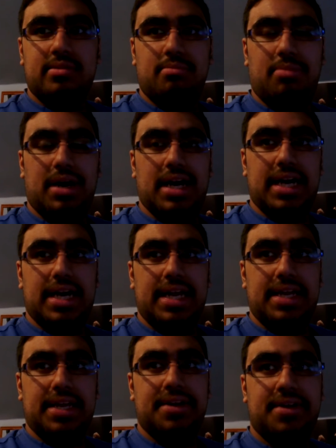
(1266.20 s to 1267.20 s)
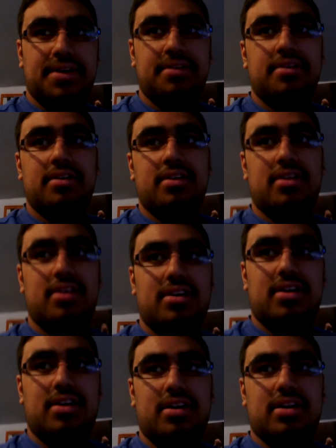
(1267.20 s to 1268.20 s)
buy
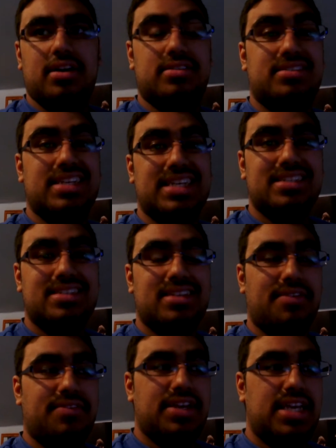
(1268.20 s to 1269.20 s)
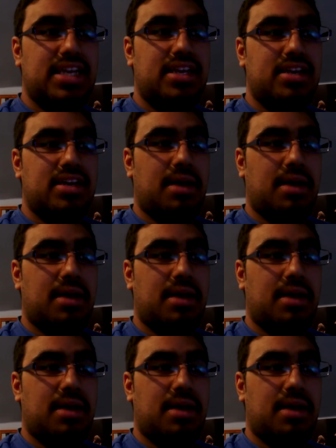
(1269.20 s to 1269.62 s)
a 670.